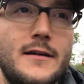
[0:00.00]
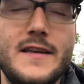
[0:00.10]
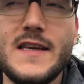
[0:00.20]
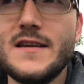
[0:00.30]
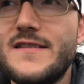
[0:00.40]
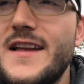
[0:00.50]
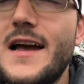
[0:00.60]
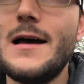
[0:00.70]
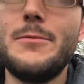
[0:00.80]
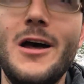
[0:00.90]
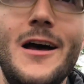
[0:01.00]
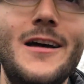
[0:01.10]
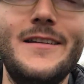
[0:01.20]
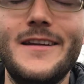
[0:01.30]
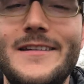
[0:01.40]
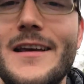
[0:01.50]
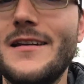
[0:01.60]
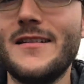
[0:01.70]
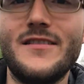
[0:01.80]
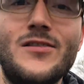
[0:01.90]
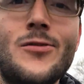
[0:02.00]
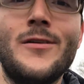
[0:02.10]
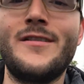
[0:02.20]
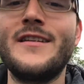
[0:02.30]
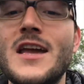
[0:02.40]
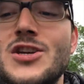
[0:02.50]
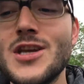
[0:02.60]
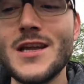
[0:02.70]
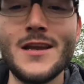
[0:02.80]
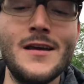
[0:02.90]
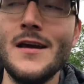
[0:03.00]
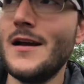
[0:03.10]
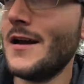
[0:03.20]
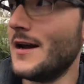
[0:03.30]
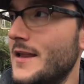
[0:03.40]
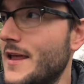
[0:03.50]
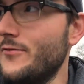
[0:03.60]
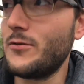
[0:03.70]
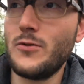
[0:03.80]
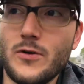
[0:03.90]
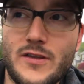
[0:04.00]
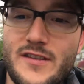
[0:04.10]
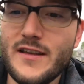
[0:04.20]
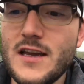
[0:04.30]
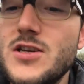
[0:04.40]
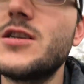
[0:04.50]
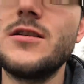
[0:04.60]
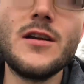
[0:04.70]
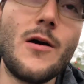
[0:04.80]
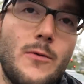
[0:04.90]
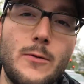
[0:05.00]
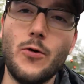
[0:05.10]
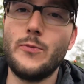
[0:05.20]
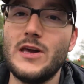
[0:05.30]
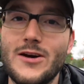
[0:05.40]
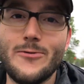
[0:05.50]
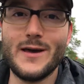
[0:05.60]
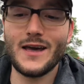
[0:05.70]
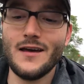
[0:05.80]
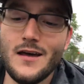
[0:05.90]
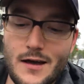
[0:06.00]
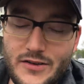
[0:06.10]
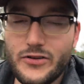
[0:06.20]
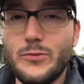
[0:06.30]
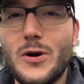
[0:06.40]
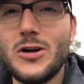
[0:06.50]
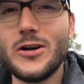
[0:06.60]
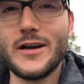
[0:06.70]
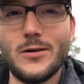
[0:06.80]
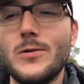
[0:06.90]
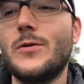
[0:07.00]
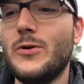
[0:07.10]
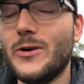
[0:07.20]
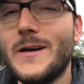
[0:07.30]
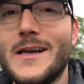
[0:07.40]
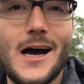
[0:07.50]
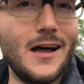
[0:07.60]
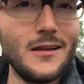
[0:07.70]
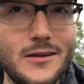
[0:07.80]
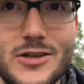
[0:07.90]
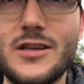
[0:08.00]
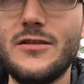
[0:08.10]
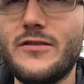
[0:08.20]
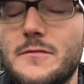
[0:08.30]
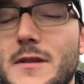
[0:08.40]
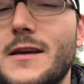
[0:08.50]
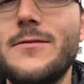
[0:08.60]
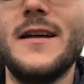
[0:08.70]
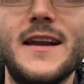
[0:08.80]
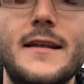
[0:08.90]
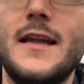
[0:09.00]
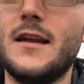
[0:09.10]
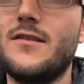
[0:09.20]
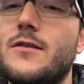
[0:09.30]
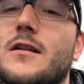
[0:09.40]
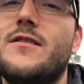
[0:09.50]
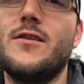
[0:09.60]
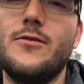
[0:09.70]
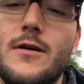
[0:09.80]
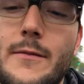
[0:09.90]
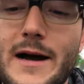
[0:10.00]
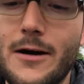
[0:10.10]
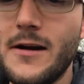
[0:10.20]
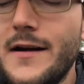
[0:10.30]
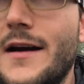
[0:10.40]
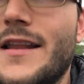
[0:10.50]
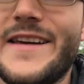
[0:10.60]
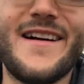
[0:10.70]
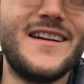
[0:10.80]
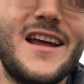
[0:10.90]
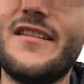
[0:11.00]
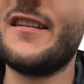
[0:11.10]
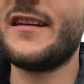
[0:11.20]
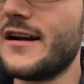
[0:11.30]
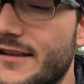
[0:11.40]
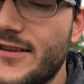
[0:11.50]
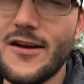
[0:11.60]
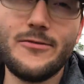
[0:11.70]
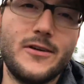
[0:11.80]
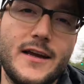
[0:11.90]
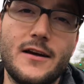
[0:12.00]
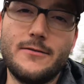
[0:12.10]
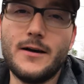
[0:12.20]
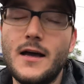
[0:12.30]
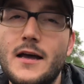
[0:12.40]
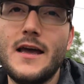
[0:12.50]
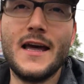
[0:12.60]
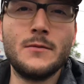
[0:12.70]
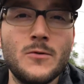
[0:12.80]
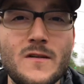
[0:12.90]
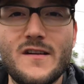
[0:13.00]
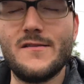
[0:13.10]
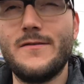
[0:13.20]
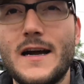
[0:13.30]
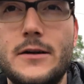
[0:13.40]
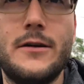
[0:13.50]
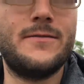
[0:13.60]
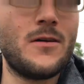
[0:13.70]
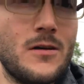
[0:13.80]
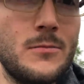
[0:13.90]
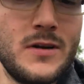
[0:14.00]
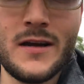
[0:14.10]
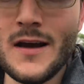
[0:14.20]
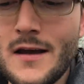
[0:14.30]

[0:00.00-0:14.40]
T-stop to take us to North Station. And then from North Station, we will be going to Bunker Hill Community College to do some leafleting, letting students know about the unnecessary suffering of animals on factory farms.